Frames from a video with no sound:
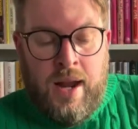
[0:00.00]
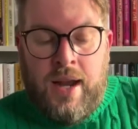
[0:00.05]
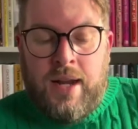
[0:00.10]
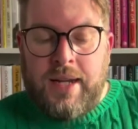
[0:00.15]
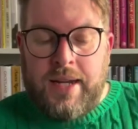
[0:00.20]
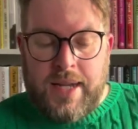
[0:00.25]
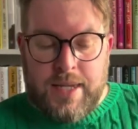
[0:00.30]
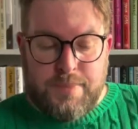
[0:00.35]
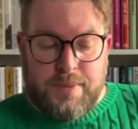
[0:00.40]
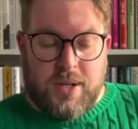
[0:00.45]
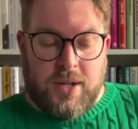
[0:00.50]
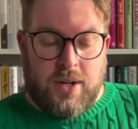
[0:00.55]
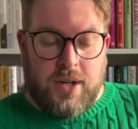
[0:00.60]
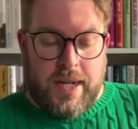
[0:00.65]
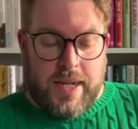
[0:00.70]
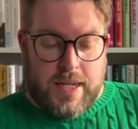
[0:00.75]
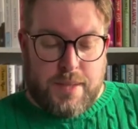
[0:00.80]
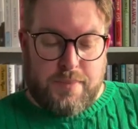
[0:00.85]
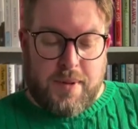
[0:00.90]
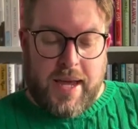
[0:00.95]
last but not
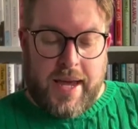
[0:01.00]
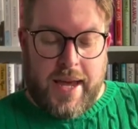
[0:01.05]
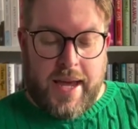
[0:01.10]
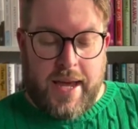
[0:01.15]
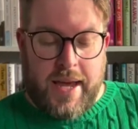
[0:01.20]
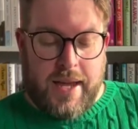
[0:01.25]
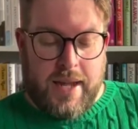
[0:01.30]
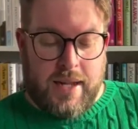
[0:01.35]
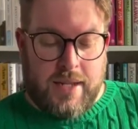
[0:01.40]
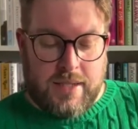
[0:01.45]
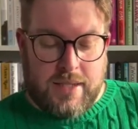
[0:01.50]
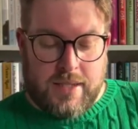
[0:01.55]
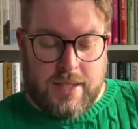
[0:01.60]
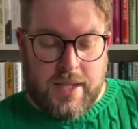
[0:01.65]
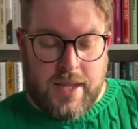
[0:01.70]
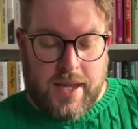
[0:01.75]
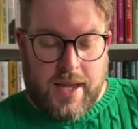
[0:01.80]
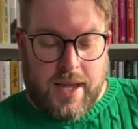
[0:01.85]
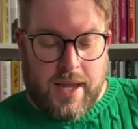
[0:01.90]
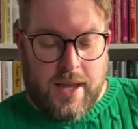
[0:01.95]
least, but here is
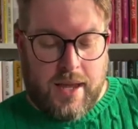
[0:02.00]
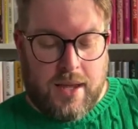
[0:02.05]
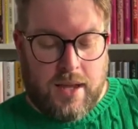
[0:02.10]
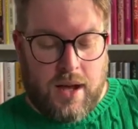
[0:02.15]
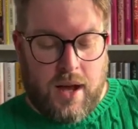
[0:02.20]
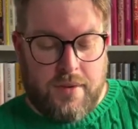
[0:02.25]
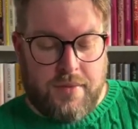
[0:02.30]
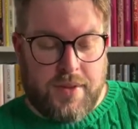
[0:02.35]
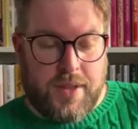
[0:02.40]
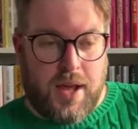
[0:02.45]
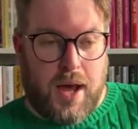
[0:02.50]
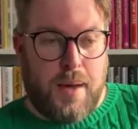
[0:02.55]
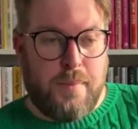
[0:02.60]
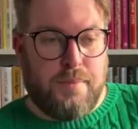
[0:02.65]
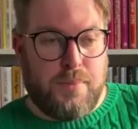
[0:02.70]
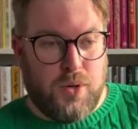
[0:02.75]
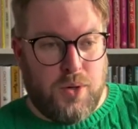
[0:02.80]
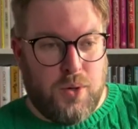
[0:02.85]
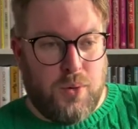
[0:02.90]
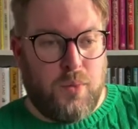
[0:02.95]
the cover that I
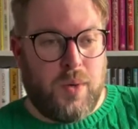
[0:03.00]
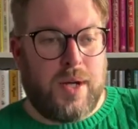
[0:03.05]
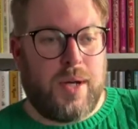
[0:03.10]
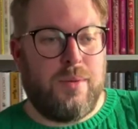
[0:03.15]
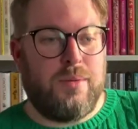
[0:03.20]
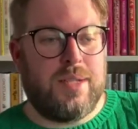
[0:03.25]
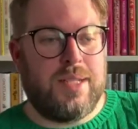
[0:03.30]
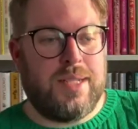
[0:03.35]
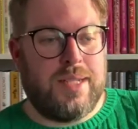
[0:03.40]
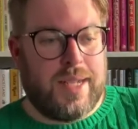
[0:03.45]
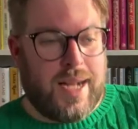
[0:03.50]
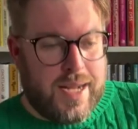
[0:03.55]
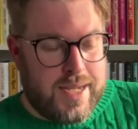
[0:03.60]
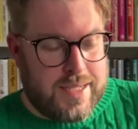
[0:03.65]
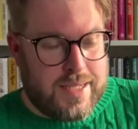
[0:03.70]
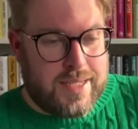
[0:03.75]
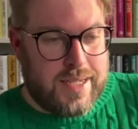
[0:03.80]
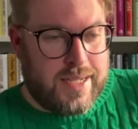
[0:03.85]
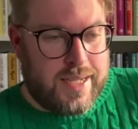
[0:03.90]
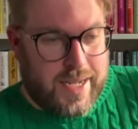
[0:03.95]
bought when I was
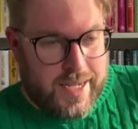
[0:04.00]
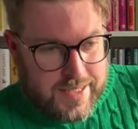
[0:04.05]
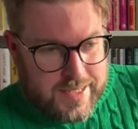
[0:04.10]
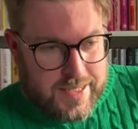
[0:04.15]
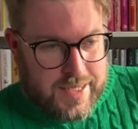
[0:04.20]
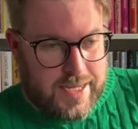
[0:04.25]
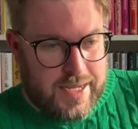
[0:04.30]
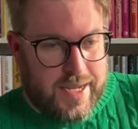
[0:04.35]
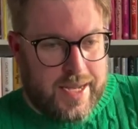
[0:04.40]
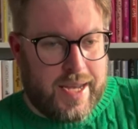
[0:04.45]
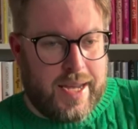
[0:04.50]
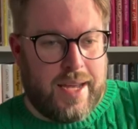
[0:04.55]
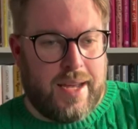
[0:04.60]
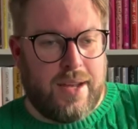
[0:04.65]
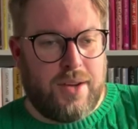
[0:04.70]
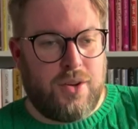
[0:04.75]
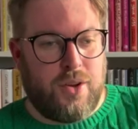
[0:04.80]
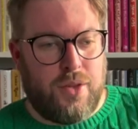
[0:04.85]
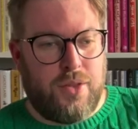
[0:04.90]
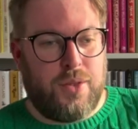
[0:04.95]
last in Italy,
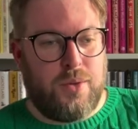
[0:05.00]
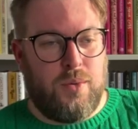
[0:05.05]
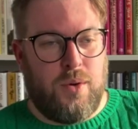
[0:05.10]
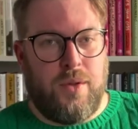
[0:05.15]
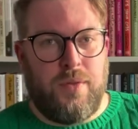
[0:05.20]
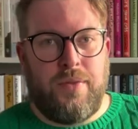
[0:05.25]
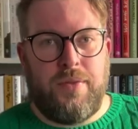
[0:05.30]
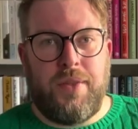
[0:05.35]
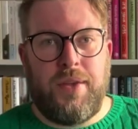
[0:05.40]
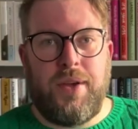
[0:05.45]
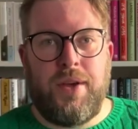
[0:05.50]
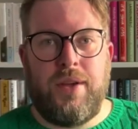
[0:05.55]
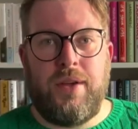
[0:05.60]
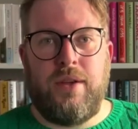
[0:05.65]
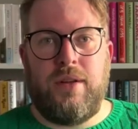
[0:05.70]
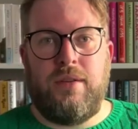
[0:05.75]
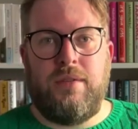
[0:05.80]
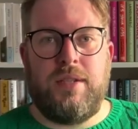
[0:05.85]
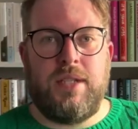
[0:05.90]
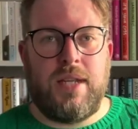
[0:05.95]
not the one that
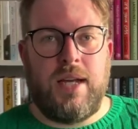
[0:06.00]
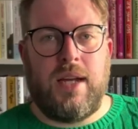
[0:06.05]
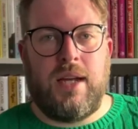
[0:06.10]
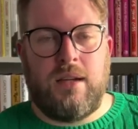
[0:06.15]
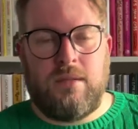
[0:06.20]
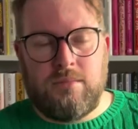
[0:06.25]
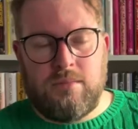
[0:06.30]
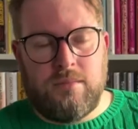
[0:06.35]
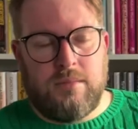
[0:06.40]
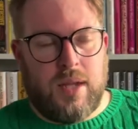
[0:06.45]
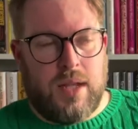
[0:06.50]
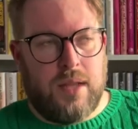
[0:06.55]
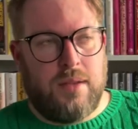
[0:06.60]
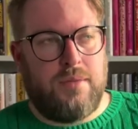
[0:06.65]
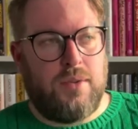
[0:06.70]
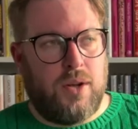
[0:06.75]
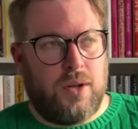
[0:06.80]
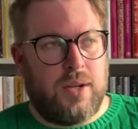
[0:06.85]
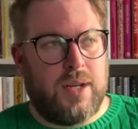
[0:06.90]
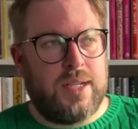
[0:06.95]
you'll have seen in the
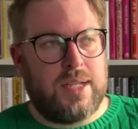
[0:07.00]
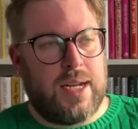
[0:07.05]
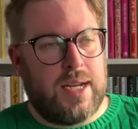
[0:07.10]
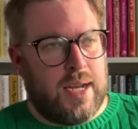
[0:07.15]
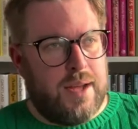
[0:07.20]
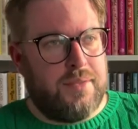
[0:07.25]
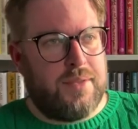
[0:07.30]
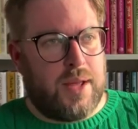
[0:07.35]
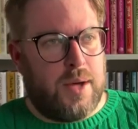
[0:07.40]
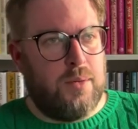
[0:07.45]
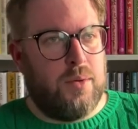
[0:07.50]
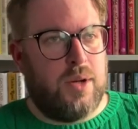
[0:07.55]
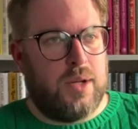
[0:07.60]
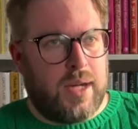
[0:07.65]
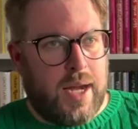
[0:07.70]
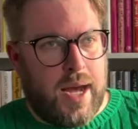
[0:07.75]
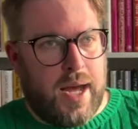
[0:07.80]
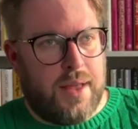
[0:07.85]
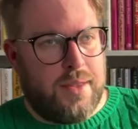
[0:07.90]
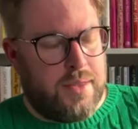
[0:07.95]
vlog because I left that one
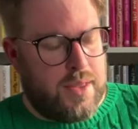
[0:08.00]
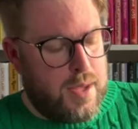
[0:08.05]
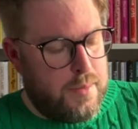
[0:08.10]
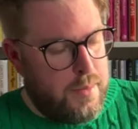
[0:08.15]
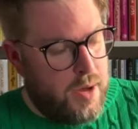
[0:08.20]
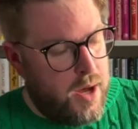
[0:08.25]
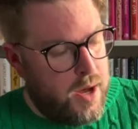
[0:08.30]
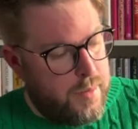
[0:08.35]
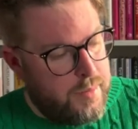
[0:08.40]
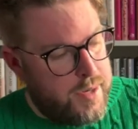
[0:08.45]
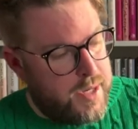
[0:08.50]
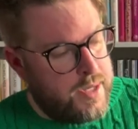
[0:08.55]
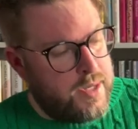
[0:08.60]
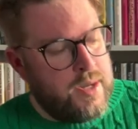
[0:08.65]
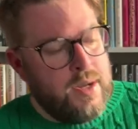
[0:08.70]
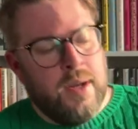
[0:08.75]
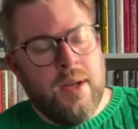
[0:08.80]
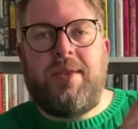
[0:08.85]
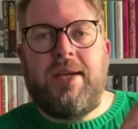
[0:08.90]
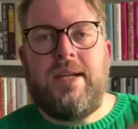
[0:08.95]
at the apartment.
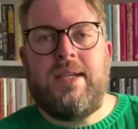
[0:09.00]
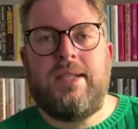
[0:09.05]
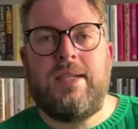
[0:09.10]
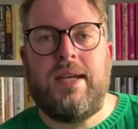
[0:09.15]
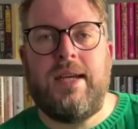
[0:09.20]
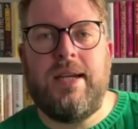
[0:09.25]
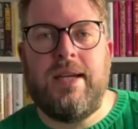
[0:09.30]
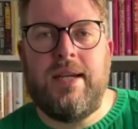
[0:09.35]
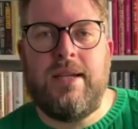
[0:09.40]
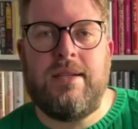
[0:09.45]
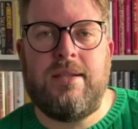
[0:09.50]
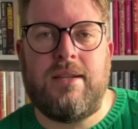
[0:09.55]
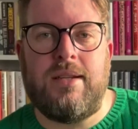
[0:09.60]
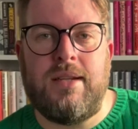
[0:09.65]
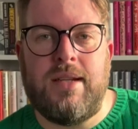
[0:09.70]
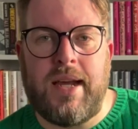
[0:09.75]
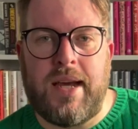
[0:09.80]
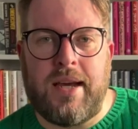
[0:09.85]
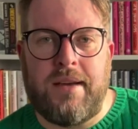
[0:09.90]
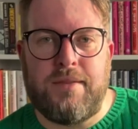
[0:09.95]
This is
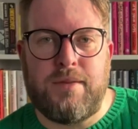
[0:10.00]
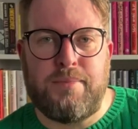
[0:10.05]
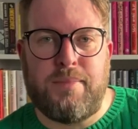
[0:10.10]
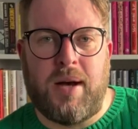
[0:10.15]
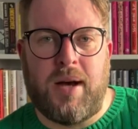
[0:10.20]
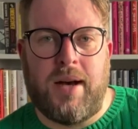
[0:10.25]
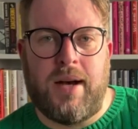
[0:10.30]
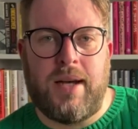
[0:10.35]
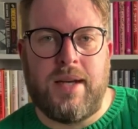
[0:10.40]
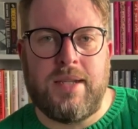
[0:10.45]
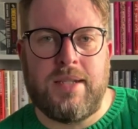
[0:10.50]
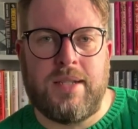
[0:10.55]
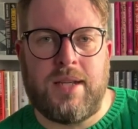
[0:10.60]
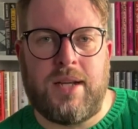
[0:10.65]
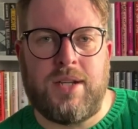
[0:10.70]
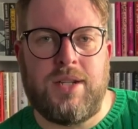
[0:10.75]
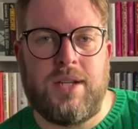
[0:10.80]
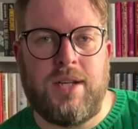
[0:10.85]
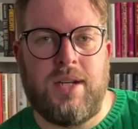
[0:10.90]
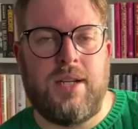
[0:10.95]
Nives by
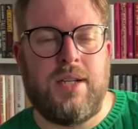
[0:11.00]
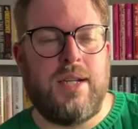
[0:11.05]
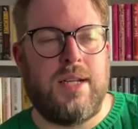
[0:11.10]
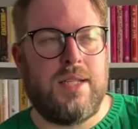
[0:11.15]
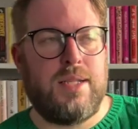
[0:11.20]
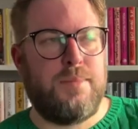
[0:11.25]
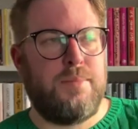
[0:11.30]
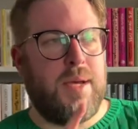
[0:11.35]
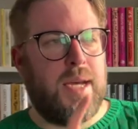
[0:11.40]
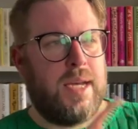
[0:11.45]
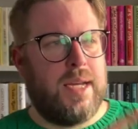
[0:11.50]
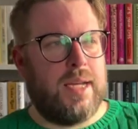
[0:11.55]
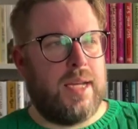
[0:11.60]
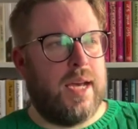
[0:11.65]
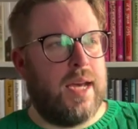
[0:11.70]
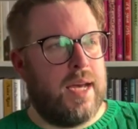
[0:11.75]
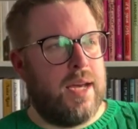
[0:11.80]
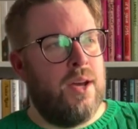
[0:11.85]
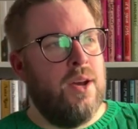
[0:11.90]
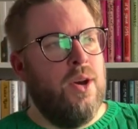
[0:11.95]
Sasha
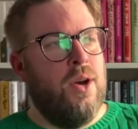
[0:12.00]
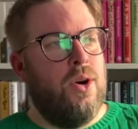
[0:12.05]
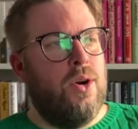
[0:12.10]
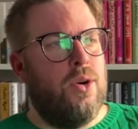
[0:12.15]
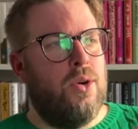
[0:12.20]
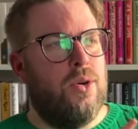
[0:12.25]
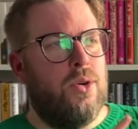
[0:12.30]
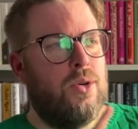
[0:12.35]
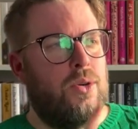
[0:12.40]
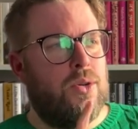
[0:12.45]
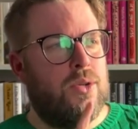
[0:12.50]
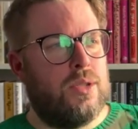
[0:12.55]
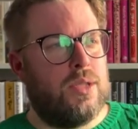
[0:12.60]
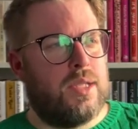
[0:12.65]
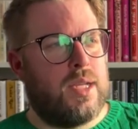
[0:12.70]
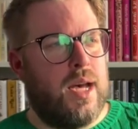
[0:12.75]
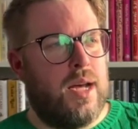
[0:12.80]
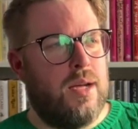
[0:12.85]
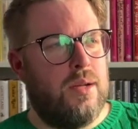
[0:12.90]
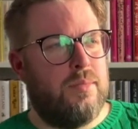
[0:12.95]
Naspini, or
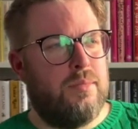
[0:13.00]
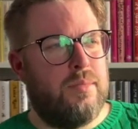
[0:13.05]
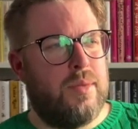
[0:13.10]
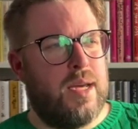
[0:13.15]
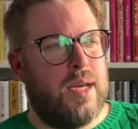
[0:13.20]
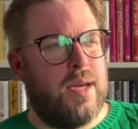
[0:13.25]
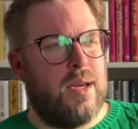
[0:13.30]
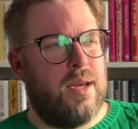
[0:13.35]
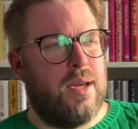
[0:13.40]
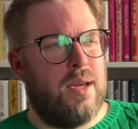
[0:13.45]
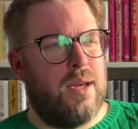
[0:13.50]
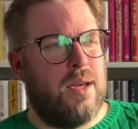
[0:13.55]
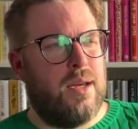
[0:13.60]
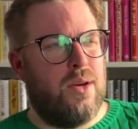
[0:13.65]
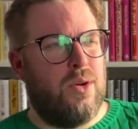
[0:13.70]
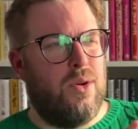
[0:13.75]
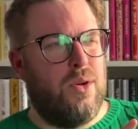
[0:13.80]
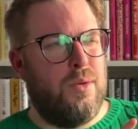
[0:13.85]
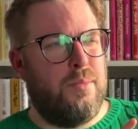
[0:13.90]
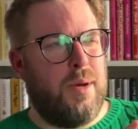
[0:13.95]
Tell Me
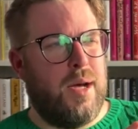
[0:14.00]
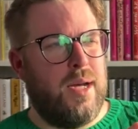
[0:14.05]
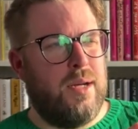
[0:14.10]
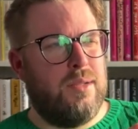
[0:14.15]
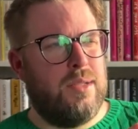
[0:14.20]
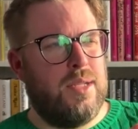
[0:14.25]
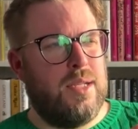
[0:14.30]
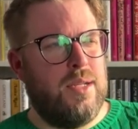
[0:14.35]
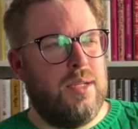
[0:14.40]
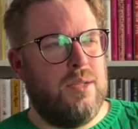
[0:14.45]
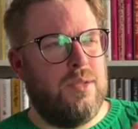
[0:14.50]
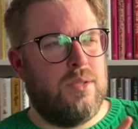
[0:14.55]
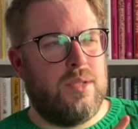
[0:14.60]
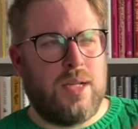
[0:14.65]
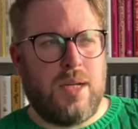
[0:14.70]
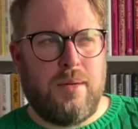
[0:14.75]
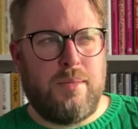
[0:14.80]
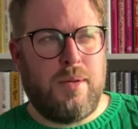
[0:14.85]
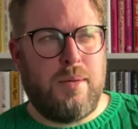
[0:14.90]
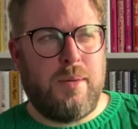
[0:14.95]
All About It, or
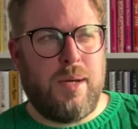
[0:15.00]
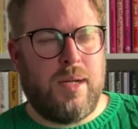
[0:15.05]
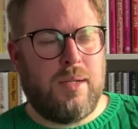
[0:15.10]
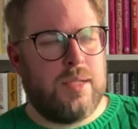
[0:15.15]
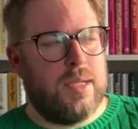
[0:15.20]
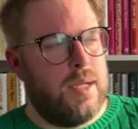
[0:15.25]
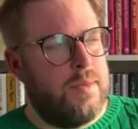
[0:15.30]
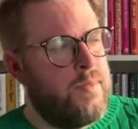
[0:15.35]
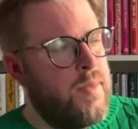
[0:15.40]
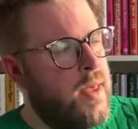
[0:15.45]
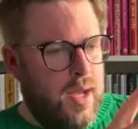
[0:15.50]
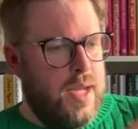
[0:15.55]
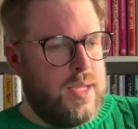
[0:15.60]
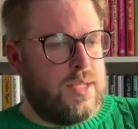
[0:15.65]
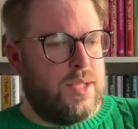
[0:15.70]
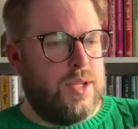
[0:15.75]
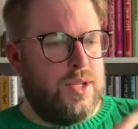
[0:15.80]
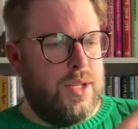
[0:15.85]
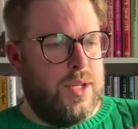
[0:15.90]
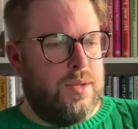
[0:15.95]
Tell Me About It, as
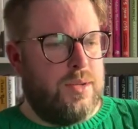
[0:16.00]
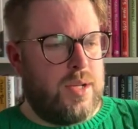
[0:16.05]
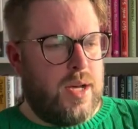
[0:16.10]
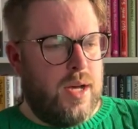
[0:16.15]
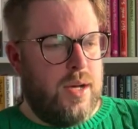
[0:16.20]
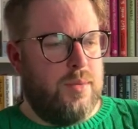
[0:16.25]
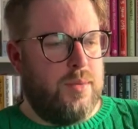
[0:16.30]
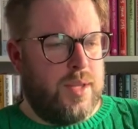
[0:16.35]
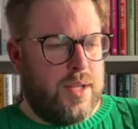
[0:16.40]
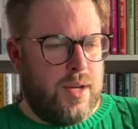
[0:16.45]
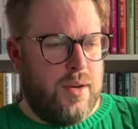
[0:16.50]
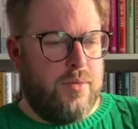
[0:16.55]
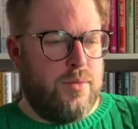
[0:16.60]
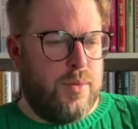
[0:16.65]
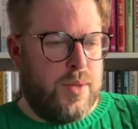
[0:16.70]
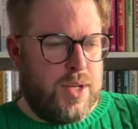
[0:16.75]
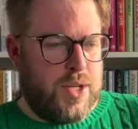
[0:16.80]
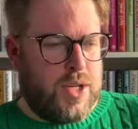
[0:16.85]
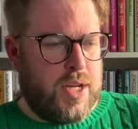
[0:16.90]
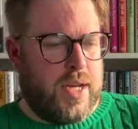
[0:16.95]
the new title with the cover
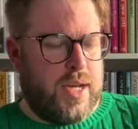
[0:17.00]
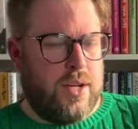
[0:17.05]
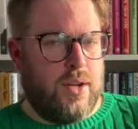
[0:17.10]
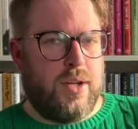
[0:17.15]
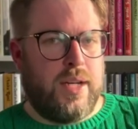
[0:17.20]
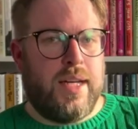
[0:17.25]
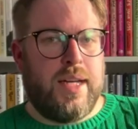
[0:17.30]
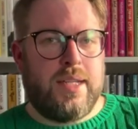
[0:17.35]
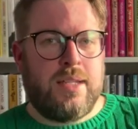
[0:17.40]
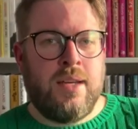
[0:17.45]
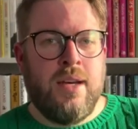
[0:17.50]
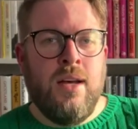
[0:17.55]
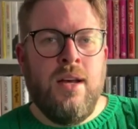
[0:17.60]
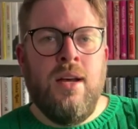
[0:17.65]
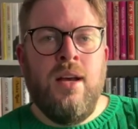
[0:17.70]
with the chicken on is.